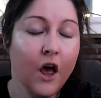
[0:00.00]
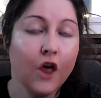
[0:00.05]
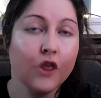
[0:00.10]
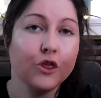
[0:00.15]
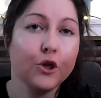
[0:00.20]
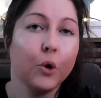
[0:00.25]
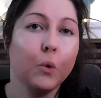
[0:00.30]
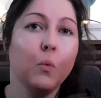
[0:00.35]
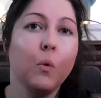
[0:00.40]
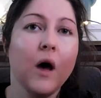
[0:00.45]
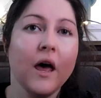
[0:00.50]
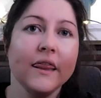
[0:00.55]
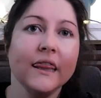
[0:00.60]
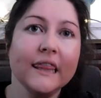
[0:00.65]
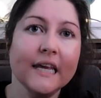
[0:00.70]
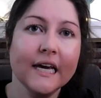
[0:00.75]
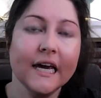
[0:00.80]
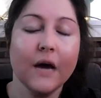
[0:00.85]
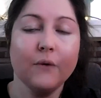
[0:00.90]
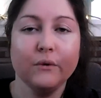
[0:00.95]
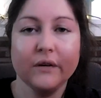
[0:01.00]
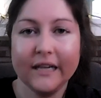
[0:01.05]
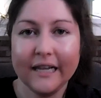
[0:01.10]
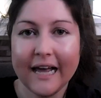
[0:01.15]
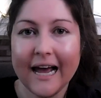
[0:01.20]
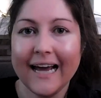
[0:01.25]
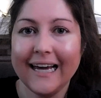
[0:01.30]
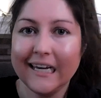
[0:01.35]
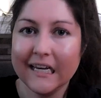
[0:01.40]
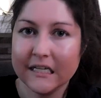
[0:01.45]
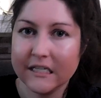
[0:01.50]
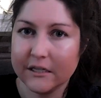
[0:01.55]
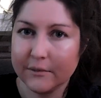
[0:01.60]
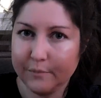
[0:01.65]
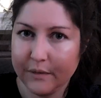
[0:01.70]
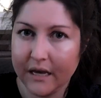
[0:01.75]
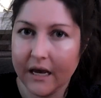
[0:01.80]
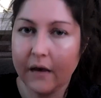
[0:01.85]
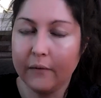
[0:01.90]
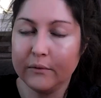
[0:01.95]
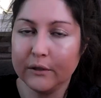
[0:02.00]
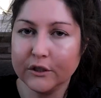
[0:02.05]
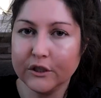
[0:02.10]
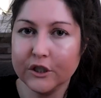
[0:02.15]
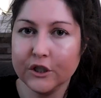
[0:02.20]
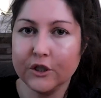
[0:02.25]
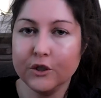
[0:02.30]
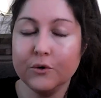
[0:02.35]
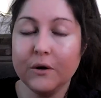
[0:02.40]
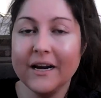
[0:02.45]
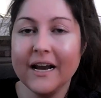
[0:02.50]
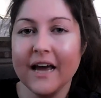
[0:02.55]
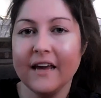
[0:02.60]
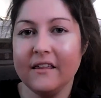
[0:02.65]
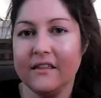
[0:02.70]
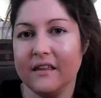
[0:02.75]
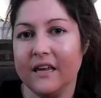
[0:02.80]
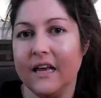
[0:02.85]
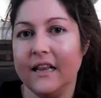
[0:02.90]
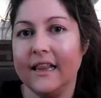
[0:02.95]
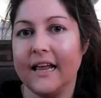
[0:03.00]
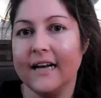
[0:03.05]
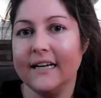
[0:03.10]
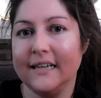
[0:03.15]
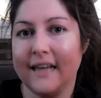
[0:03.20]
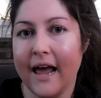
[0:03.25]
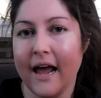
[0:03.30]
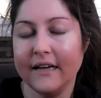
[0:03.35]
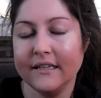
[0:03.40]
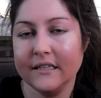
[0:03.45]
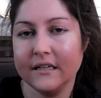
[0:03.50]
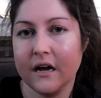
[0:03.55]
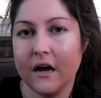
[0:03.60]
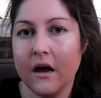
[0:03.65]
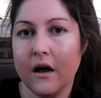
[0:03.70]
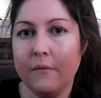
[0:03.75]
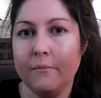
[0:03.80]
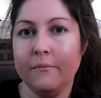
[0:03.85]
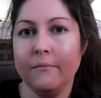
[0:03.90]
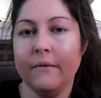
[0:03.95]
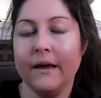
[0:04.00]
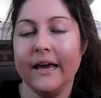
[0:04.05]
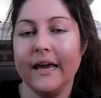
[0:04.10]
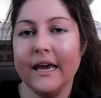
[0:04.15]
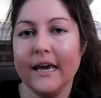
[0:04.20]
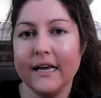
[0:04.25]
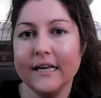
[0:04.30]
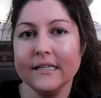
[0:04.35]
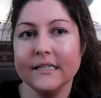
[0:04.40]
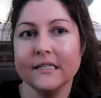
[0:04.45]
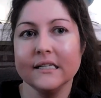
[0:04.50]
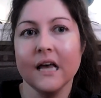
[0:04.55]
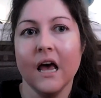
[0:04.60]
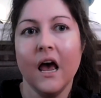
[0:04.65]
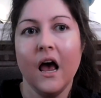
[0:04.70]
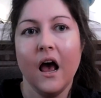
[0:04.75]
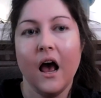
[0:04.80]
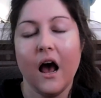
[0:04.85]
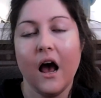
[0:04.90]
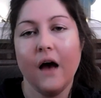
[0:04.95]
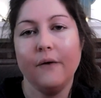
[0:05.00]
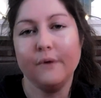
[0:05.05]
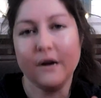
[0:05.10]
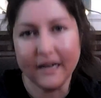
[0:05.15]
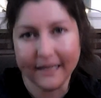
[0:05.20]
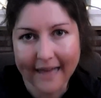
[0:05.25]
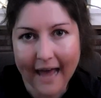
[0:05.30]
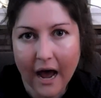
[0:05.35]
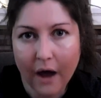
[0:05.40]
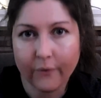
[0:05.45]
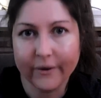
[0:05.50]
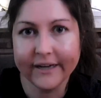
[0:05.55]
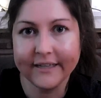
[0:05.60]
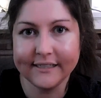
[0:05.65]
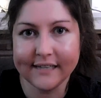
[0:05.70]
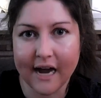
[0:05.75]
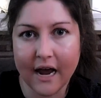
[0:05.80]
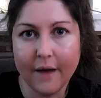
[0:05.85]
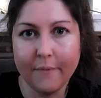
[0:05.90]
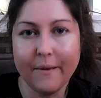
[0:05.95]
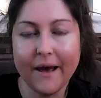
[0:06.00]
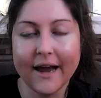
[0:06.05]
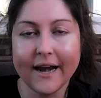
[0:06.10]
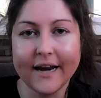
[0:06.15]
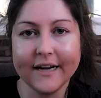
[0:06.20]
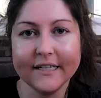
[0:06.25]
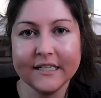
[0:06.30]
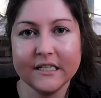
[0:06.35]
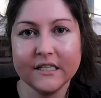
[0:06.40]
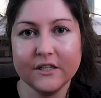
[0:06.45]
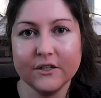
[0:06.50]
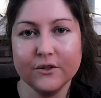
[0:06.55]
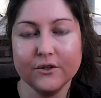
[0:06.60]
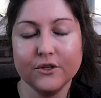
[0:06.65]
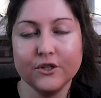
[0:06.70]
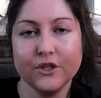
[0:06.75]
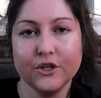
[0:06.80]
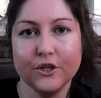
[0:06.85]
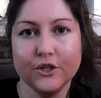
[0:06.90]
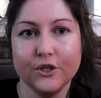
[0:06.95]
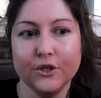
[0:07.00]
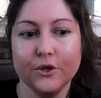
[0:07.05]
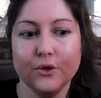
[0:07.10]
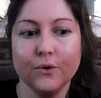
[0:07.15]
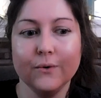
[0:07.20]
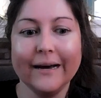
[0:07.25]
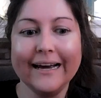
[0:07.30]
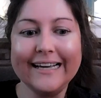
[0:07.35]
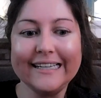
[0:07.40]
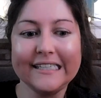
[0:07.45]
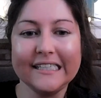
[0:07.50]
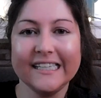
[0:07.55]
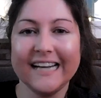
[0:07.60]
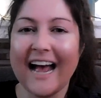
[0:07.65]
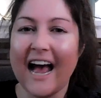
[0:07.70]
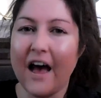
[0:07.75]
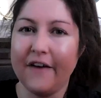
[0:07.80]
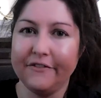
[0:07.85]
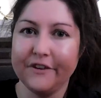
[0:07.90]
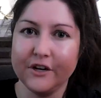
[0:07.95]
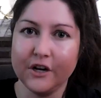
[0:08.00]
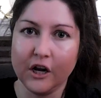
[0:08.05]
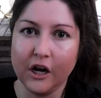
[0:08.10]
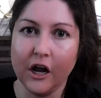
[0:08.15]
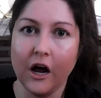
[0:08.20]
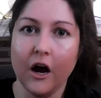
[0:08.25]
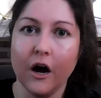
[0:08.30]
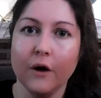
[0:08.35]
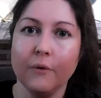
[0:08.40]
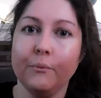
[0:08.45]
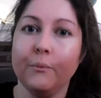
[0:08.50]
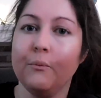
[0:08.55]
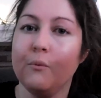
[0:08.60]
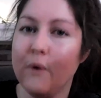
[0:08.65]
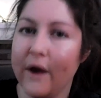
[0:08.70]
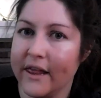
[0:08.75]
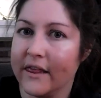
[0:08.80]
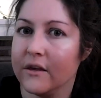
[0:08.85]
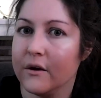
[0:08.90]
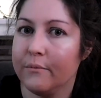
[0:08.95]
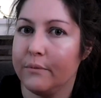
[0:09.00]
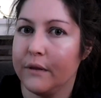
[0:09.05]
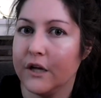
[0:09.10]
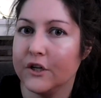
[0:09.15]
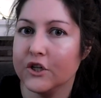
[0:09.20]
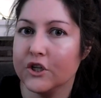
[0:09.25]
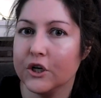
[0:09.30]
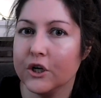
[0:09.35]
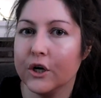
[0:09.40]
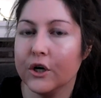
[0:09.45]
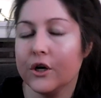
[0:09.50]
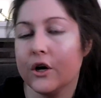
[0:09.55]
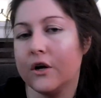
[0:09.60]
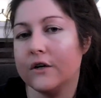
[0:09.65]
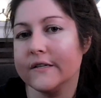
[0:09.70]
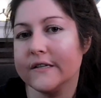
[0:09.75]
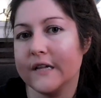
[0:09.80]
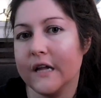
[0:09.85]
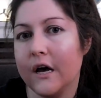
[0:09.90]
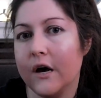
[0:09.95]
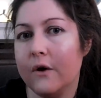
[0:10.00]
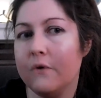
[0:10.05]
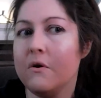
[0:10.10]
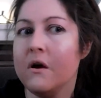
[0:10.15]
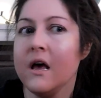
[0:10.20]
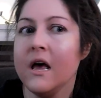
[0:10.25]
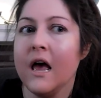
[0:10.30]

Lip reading: The one thing I would like it to be able to do, and I think that Dexcom is allowing diabetics to do, is to have an alarm when your blood sugar goes low.